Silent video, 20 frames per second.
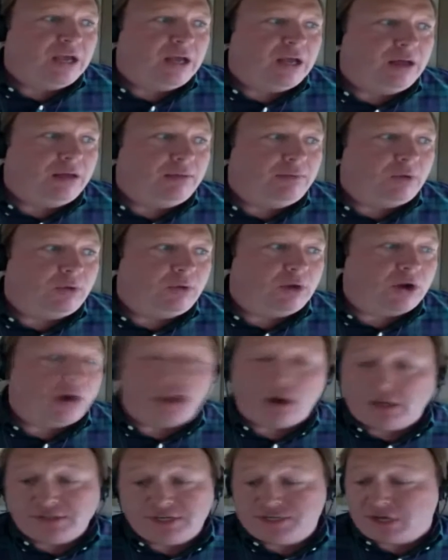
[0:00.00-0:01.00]

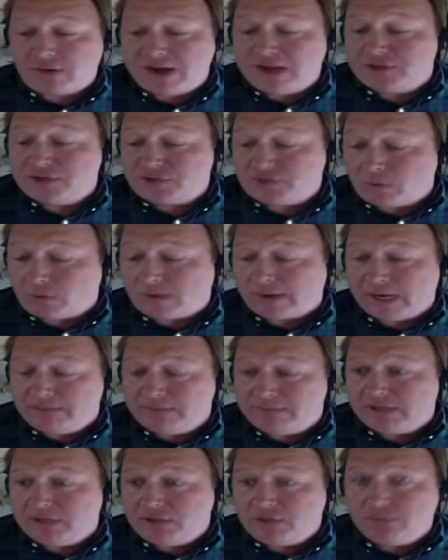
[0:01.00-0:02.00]
Regardless, he's a great
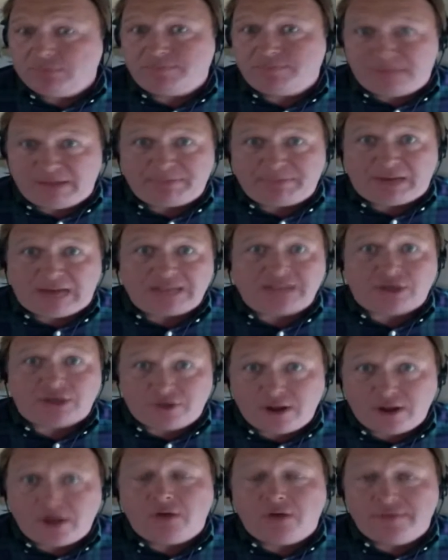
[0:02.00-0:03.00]
historian, but people
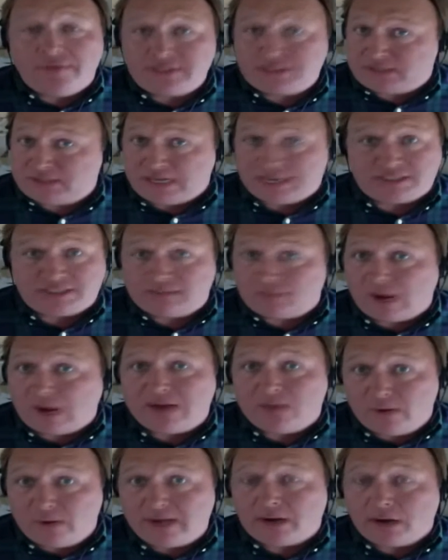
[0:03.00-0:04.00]
out there know this is not
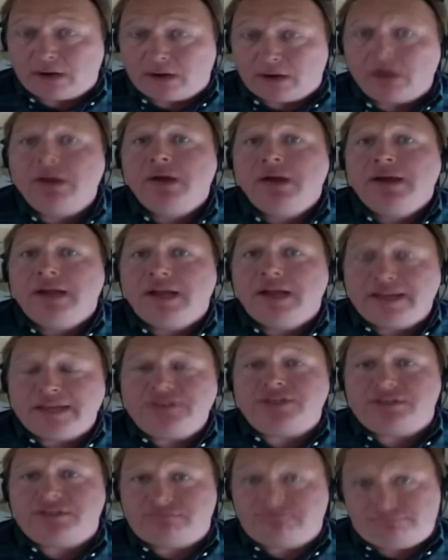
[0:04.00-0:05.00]
some right-winger.
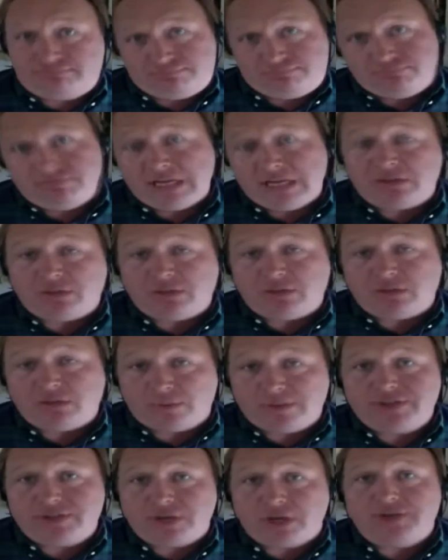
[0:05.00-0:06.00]
And he did the
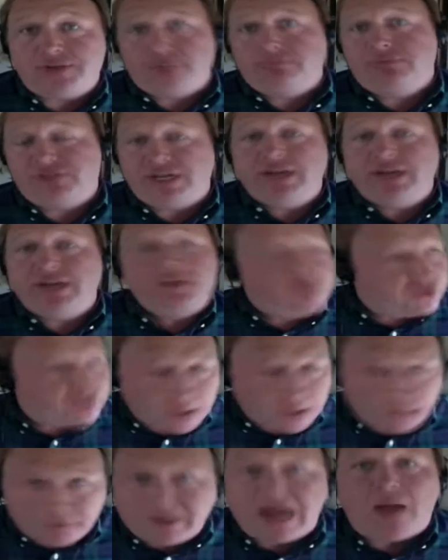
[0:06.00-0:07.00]
research and said that
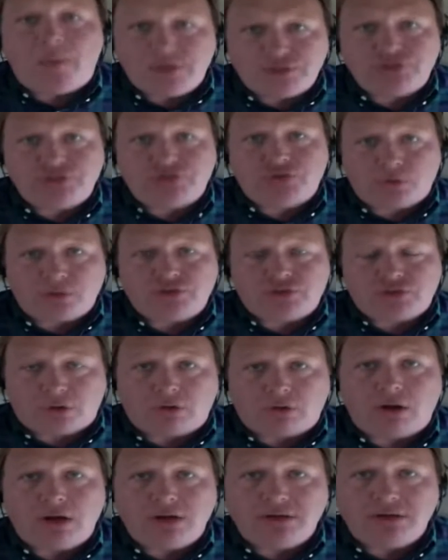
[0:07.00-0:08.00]
there's no doubt this is
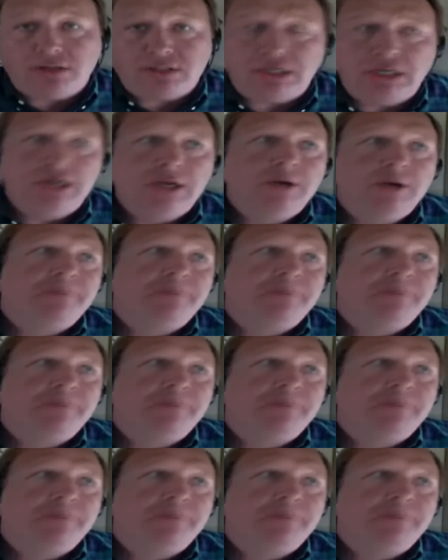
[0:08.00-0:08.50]
George Soros.